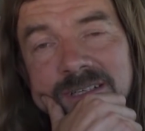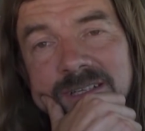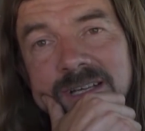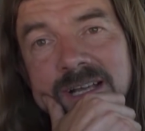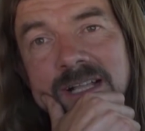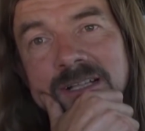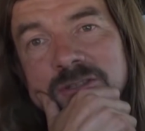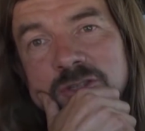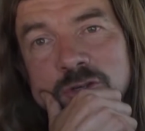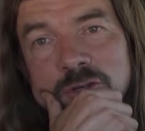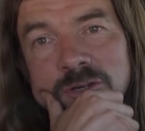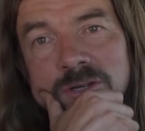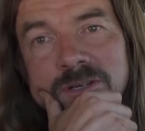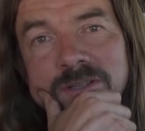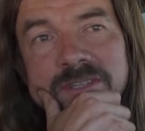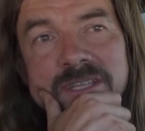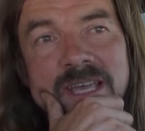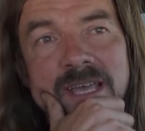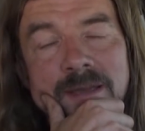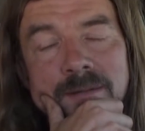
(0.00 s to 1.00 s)
I'll
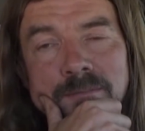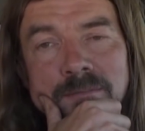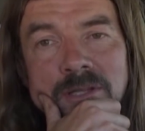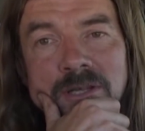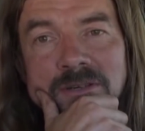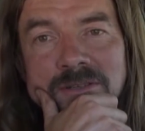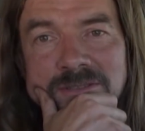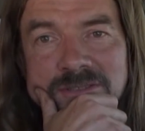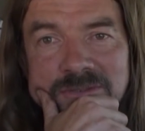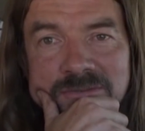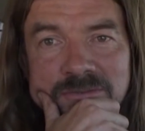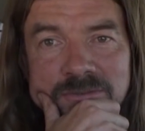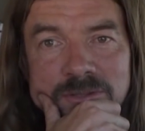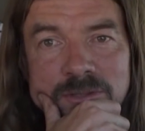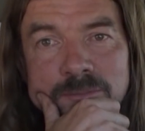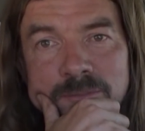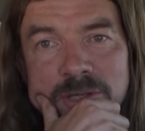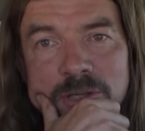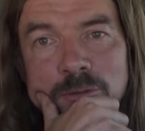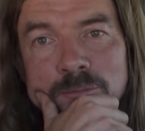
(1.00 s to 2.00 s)
shorten the hemlock to
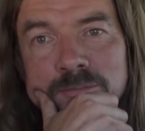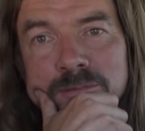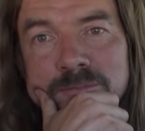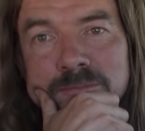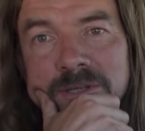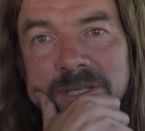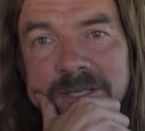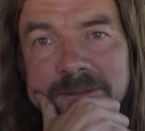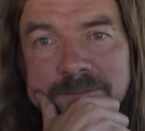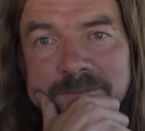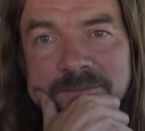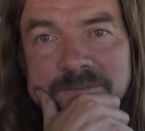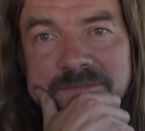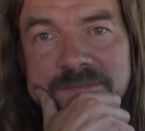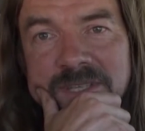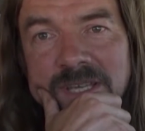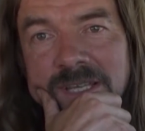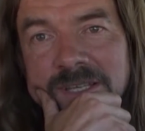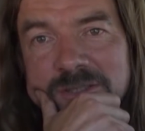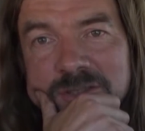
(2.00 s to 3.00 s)
firm it up a bit,
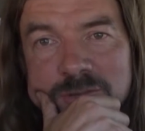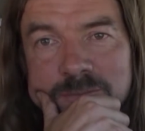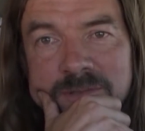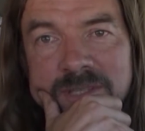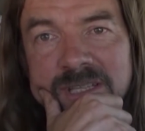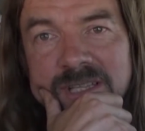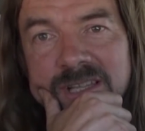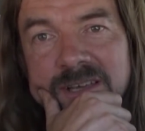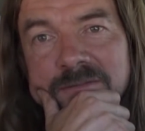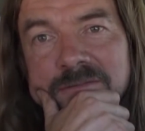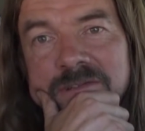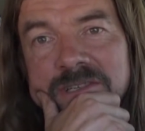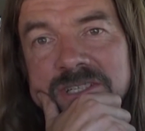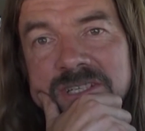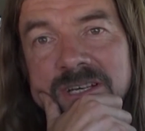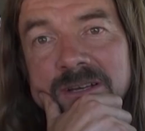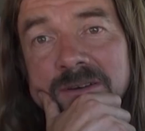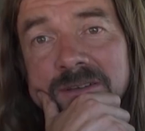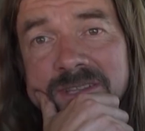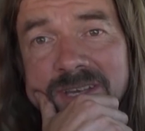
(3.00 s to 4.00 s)
take some of the leverage
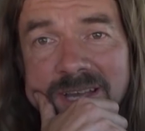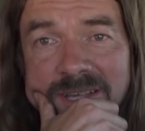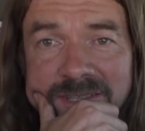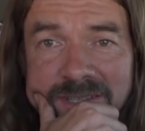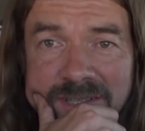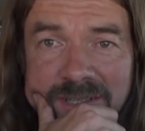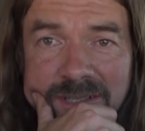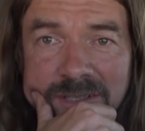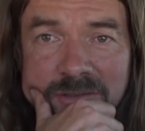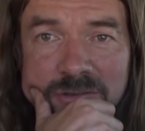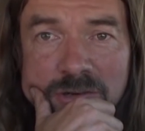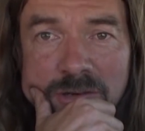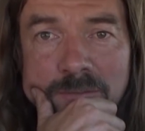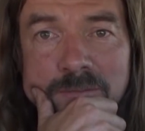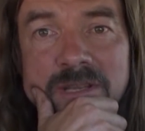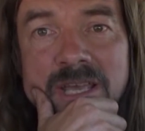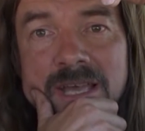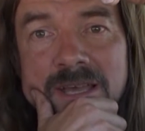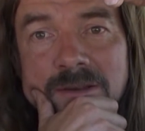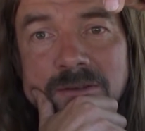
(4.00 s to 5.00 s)
out of that, then I'll drop
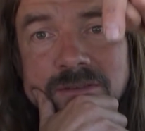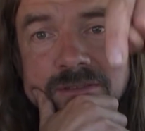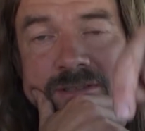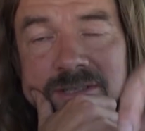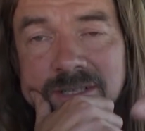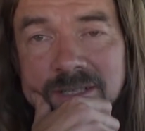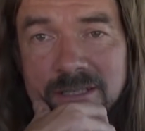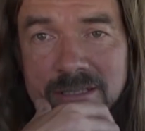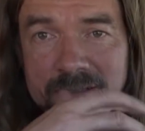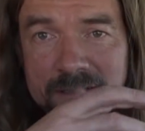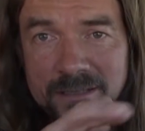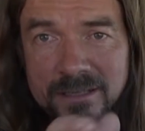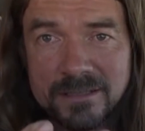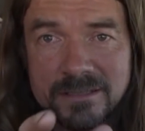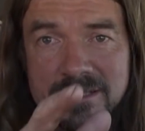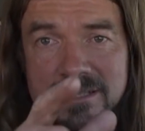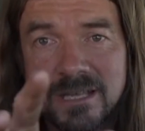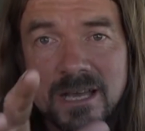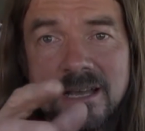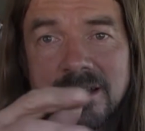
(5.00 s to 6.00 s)
down and
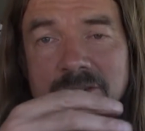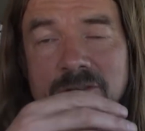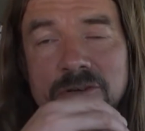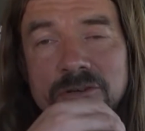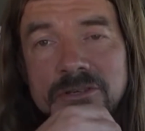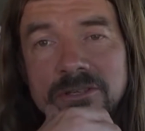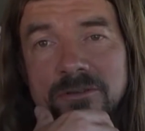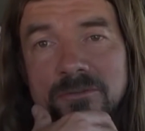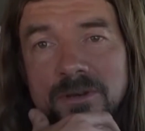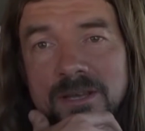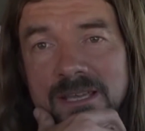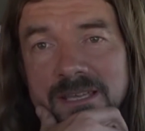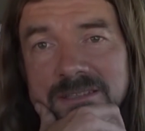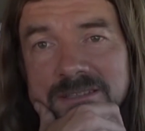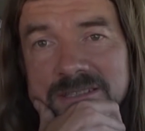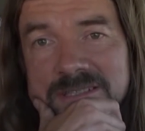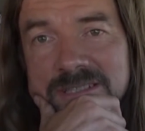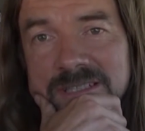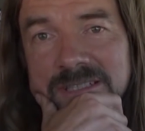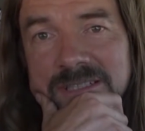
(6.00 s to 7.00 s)
start cutting away at
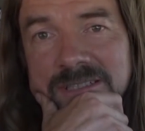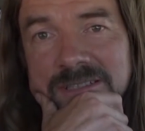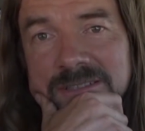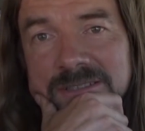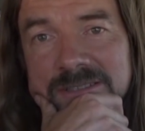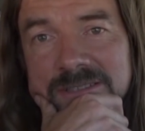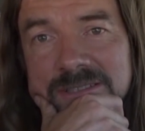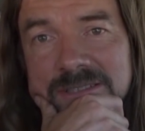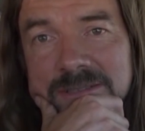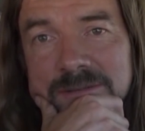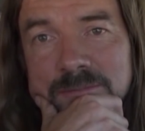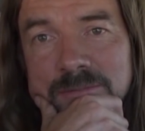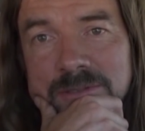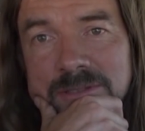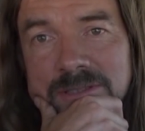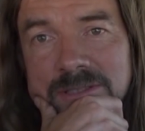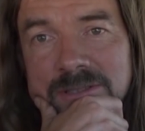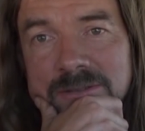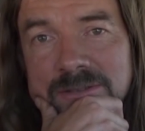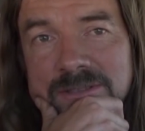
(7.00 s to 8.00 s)
the cedars. But,
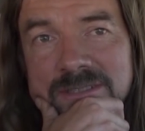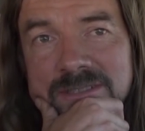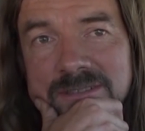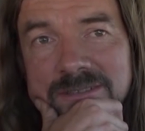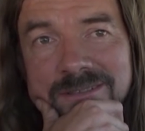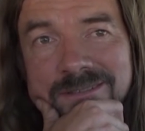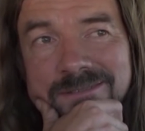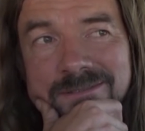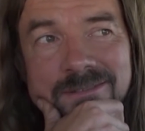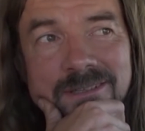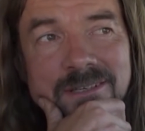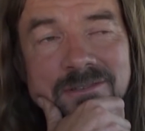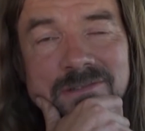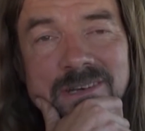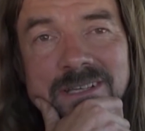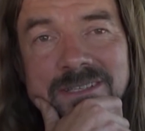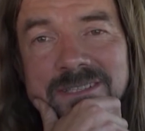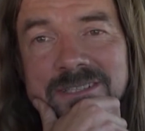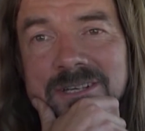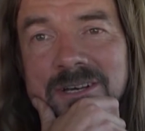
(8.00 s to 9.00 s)
you know, I'd
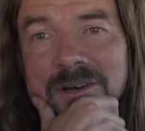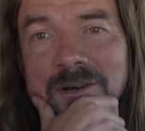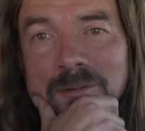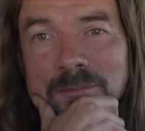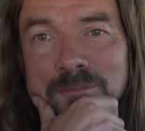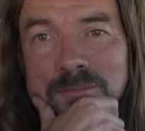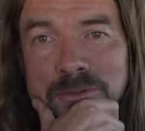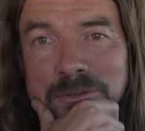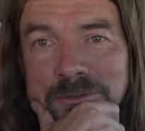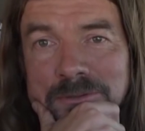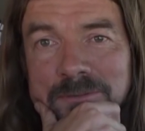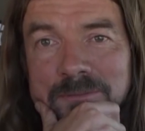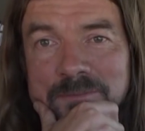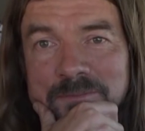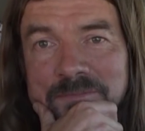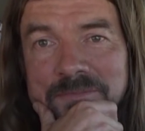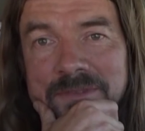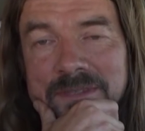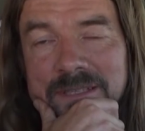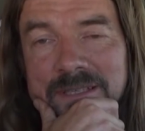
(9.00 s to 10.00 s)
rather not, but
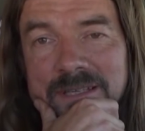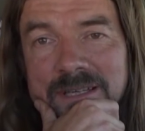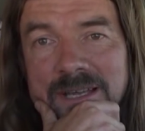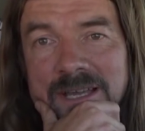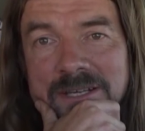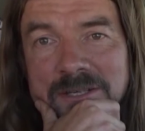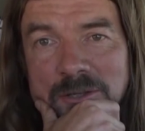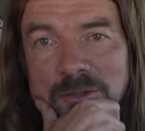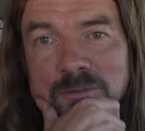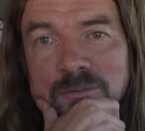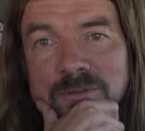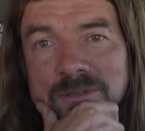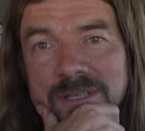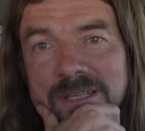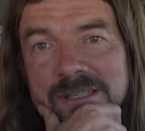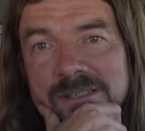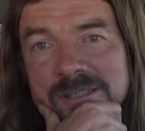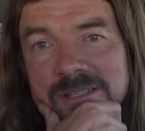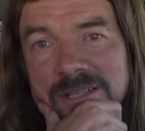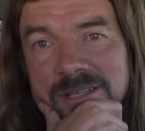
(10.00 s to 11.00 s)
I know
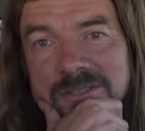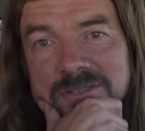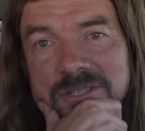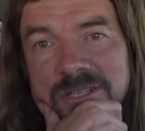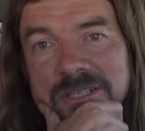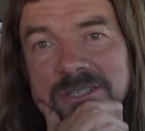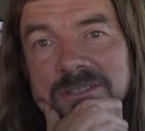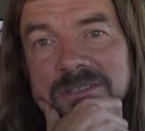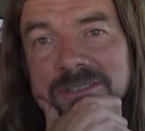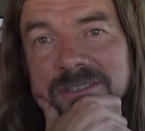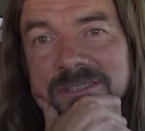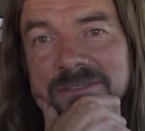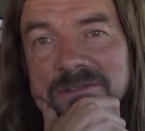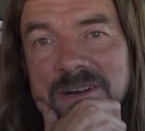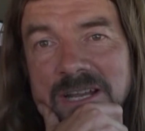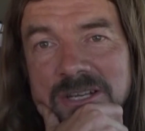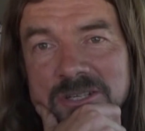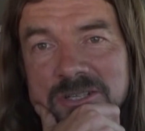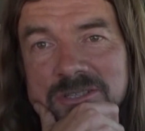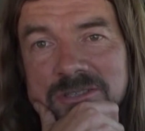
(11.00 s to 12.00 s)
it's logical and
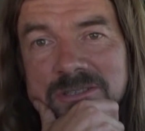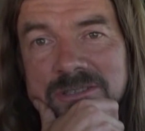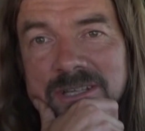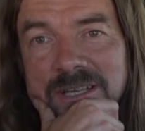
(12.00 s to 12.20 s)
rational.